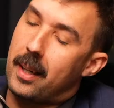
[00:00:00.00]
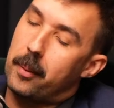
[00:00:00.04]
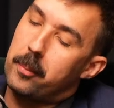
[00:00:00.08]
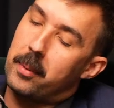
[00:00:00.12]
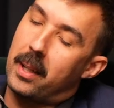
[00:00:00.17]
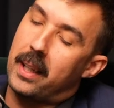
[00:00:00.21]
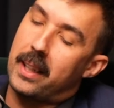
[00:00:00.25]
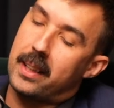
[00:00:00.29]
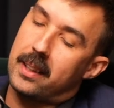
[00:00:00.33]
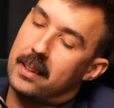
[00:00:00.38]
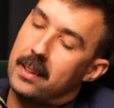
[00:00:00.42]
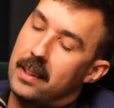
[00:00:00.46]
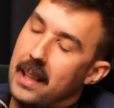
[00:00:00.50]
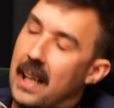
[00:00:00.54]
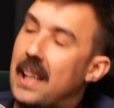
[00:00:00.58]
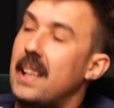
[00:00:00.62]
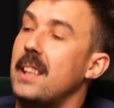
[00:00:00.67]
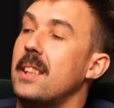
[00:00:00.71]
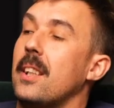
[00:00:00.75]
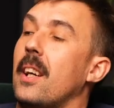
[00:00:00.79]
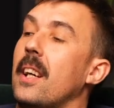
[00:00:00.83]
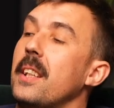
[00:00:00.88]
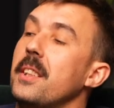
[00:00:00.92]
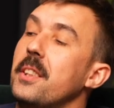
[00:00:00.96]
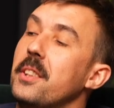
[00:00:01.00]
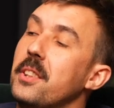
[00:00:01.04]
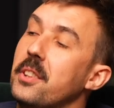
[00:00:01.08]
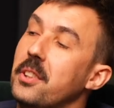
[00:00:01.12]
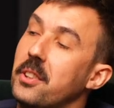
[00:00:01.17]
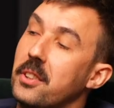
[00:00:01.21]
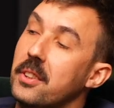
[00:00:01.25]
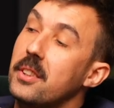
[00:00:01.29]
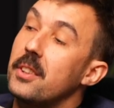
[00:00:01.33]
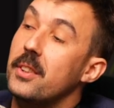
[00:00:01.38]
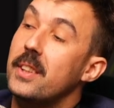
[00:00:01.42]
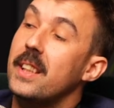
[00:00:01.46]
I'm like, Lakeside, you
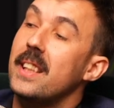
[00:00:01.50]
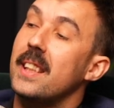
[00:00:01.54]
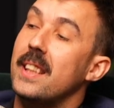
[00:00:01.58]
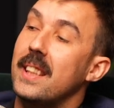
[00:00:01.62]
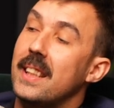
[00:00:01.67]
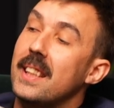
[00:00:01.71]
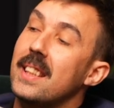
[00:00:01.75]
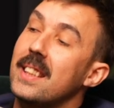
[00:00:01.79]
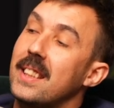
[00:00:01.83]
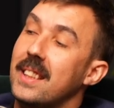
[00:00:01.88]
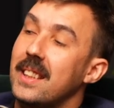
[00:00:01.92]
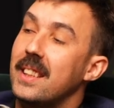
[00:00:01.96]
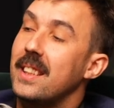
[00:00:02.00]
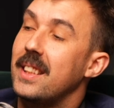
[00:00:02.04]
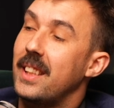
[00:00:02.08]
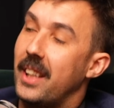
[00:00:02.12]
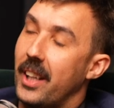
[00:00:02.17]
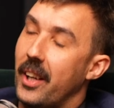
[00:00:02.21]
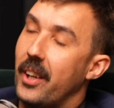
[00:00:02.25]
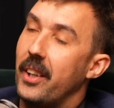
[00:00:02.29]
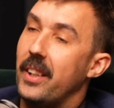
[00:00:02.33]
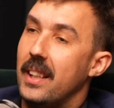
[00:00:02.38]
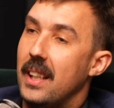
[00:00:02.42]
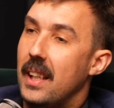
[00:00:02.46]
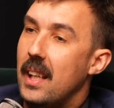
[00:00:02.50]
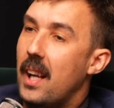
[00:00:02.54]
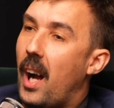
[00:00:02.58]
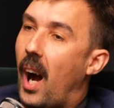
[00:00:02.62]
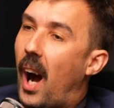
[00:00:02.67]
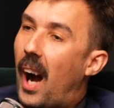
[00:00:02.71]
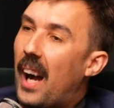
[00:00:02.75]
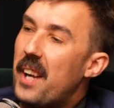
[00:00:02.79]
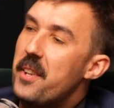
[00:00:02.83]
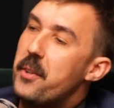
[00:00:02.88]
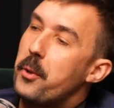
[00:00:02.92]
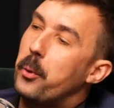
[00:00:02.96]
should look at this. You know, collab.
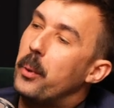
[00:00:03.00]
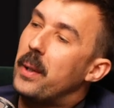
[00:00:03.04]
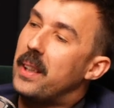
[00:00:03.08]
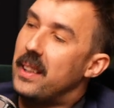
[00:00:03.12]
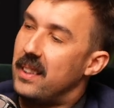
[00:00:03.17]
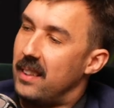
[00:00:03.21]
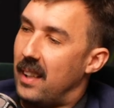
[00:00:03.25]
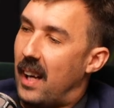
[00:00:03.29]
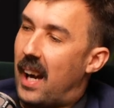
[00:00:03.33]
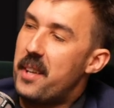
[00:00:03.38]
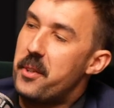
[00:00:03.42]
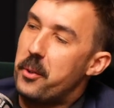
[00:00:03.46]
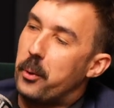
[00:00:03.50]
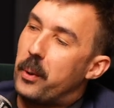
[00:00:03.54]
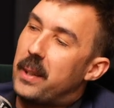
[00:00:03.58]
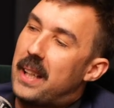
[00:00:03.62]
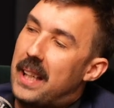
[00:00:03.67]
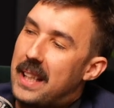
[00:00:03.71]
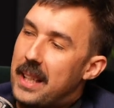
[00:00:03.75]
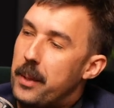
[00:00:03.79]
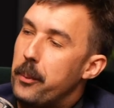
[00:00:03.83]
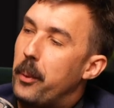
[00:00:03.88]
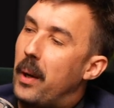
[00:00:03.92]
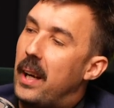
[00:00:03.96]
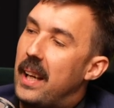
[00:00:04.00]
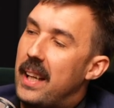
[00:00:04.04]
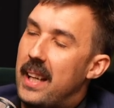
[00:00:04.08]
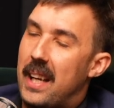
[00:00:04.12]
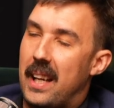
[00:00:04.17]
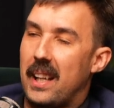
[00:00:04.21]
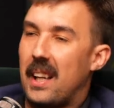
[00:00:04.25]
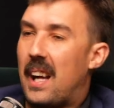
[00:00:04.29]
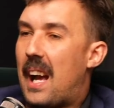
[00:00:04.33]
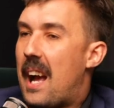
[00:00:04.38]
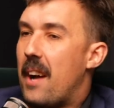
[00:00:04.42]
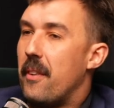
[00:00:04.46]
I do it, I do it anyway,
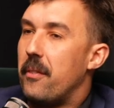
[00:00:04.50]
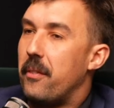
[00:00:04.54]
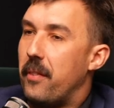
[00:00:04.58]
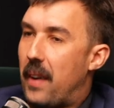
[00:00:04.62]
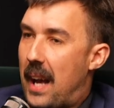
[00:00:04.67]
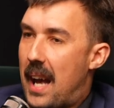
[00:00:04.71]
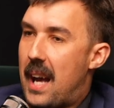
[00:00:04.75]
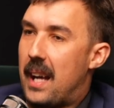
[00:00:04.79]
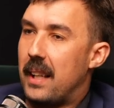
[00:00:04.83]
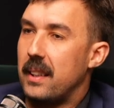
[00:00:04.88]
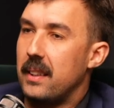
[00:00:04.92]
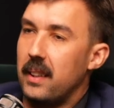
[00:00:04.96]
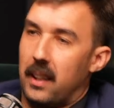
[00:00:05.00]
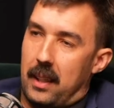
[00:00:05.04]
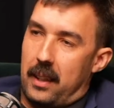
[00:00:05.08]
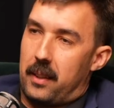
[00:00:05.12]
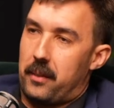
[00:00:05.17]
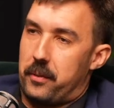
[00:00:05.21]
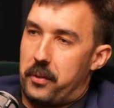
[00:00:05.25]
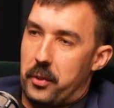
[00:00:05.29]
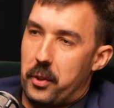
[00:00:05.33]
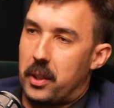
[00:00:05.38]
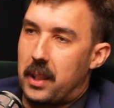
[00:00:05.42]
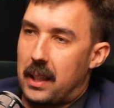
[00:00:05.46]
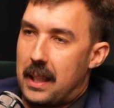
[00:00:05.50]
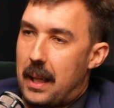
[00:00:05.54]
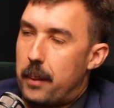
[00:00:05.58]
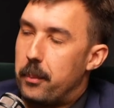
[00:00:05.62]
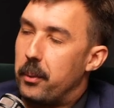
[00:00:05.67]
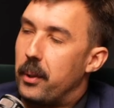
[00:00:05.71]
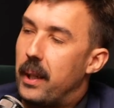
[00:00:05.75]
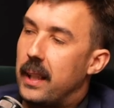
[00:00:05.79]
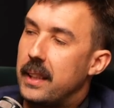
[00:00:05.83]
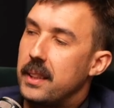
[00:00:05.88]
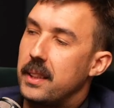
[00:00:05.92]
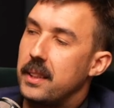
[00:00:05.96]
and I have had a few
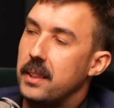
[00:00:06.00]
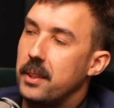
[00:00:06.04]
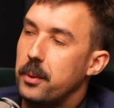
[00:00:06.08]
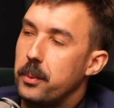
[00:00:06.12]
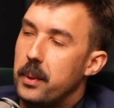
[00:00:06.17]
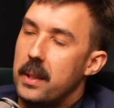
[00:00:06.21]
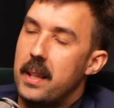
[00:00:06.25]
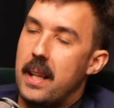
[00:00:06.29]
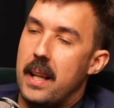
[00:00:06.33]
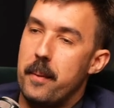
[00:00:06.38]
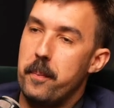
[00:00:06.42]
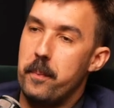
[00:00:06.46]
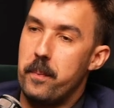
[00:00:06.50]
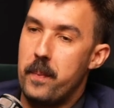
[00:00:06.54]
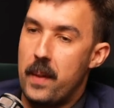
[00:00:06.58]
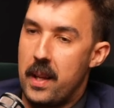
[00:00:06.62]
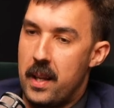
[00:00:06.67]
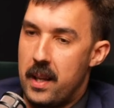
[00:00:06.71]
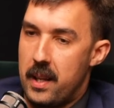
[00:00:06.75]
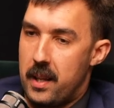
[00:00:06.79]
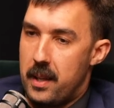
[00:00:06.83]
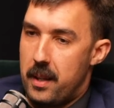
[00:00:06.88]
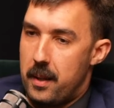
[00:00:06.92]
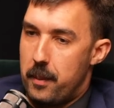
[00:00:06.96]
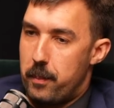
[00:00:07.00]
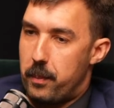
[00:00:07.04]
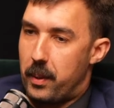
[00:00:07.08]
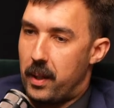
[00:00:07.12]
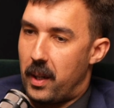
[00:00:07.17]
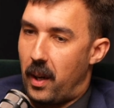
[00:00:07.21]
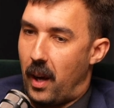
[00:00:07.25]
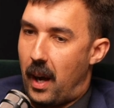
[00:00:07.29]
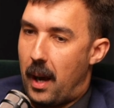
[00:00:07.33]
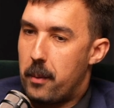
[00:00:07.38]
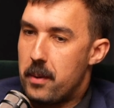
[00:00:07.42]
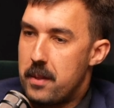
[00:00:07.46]
collaborations with them, but
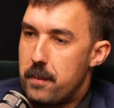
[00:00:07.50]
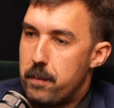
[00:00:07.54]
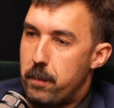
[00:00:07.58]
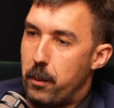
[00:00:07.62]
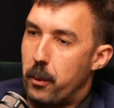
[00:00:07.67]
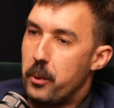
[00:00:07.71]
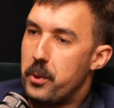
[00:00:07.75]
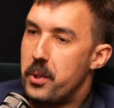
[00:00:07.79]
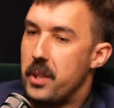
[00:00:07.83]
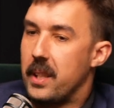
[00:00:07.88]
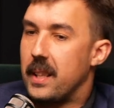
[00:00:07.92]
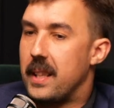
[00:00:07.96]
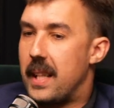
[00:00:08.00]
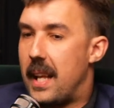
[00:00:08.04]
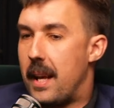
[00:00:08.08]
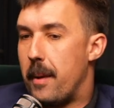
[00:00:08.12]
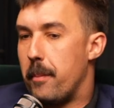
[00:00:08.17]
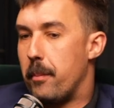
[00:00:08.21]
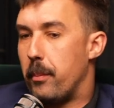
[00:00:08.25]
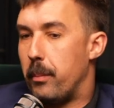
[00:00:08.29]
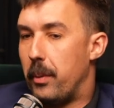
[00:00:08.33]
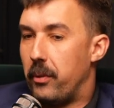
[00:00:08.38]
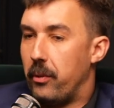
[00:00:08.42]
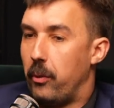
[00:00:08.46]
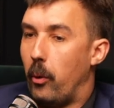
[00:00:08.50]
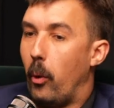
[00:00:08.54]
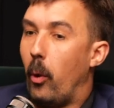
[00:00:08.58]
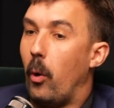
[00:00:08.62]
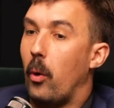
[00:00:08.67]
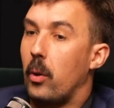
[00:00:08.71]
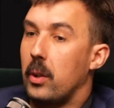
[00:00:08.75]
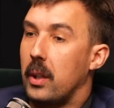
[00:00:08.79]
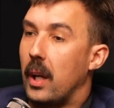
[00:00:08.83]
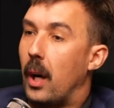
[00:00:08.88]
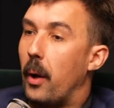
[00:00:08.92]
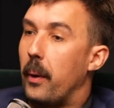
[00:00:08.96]
I was pushing them
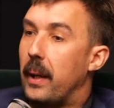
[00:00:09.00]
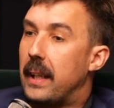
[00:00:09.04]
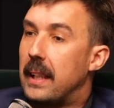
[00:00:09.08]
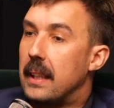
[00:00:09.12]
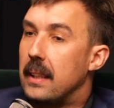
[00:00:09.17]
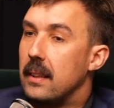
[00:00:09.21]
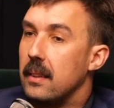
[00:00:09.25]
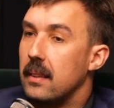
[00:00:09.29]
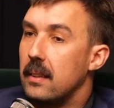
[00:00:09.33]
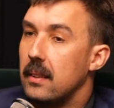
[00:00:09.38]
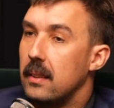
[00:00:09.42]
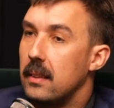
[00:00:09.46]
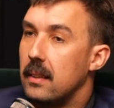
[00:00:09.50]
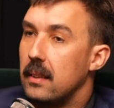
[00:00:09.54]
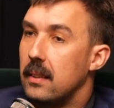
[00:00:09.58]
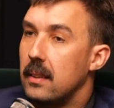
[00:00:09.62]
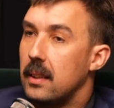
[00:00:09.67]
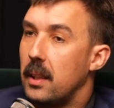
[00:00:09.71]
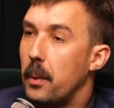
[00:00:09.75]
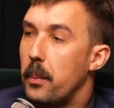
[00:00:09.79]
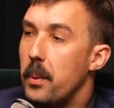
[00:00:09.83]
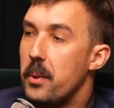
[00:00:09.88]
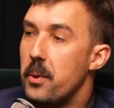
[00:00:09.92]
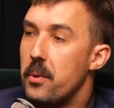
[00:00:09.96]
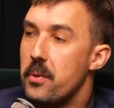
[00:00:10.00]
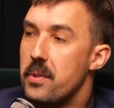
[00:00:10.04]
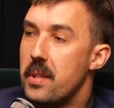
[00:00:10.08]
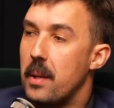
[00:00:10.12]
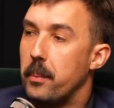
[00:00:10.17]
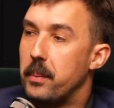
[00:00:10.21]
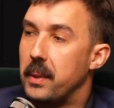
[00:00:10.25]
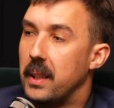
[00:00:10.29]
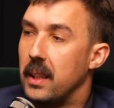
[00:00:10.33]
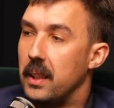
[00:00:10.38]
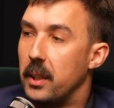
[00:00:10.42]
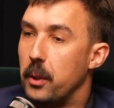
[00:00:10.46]
before going, can we do
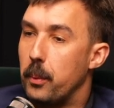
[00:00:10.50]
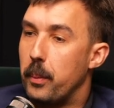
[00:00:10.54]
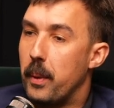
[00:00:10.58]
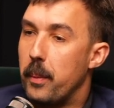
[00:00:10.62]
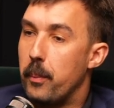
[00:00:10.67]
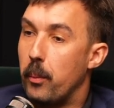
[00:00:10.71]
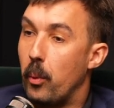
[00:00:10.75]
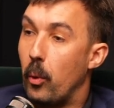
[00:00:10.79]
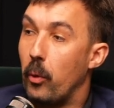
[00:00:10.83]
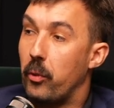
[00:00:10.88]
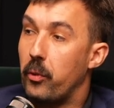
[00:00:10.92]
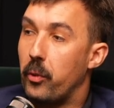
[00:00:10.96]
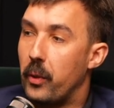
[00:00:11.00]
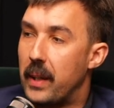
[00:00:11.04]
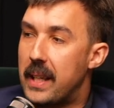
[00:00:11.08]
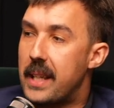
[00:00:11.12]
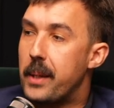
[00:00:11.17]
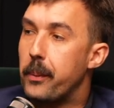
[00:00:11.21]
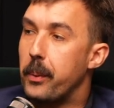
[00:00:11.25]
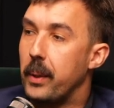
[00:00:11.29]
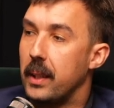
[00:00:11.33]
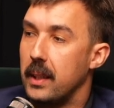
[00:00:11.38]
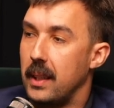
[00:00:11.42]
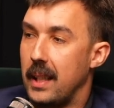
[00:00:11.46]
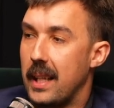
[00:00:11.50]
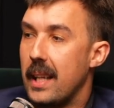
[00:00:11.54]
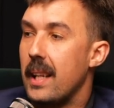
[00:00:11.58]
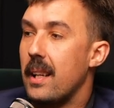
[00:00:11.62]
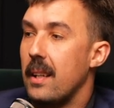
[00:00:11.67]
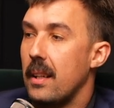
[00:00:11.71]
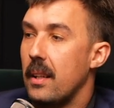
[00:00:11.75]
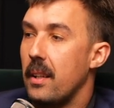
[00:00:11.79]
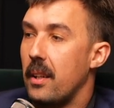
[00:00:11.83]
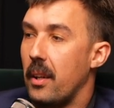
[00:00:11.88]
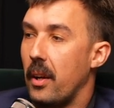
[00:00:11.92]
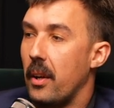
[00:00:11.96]
something a little bit more frequently
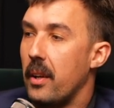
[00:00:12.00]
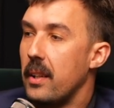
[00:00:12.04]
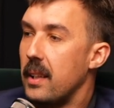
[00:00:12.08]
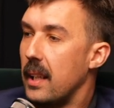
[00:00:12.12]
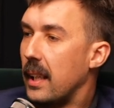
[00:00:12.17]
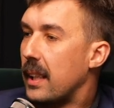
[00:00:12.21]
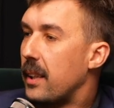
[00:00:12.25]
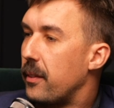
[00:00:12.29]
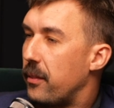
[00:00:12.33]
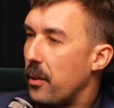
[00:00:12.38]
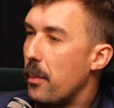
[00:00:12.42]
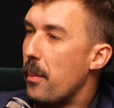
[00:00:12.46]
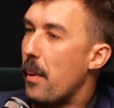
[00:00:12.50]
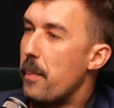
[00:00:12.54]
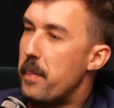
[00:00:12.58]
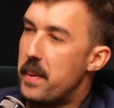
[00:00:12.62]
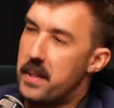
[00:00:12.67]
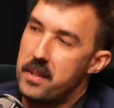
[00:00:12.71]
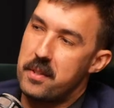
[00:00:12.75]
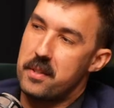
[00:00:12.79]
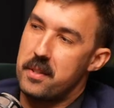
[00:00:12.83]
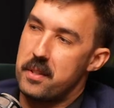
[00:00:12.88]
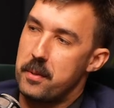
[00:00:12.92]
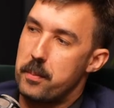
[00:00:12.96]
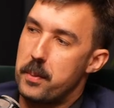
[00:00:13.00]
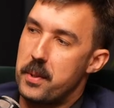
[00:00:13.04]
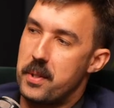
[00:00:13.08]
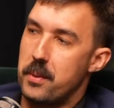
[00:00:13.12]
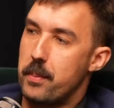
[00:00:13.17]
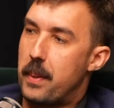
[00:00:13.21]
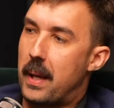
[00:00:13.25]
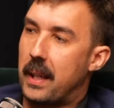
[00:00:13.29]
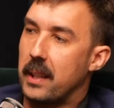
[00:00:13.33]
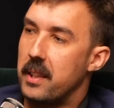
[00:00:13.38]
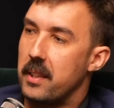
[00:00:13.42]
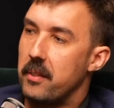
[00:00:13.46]
you know like from a business
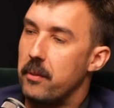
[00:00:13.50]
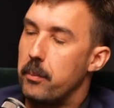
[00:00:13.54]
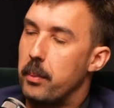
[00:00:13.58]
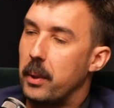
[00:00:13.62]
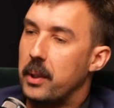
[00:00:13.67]
perspective mm.